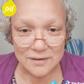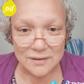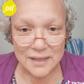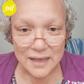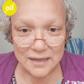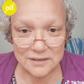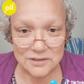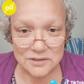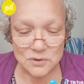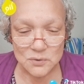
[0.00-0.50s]

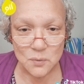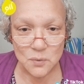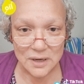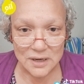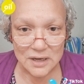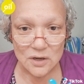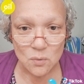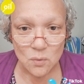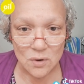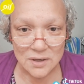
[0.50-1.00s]
That's
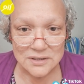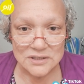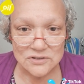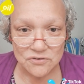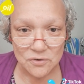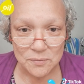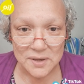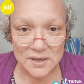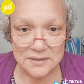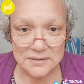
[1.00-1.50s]
what He wants
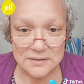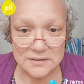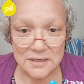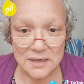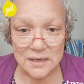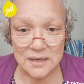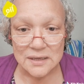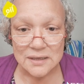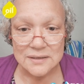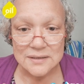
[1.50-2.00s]
from us.
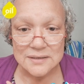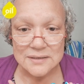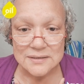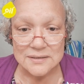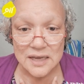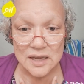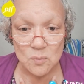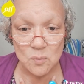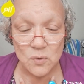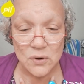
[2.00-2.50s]
The
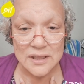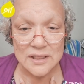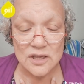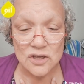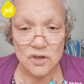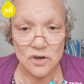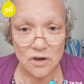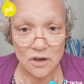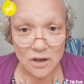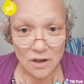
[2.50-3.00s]
same way
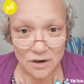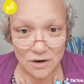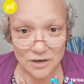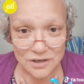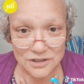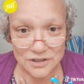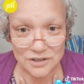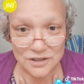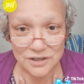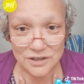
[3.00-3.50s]
that your
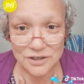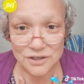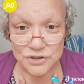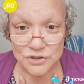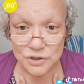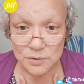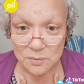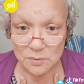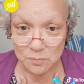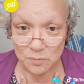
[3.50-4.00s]
heart
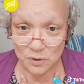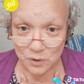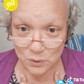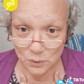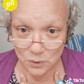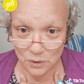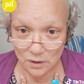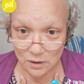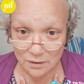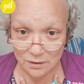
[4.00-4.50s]
should be
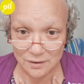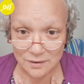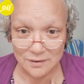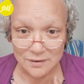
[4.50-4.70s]
pure,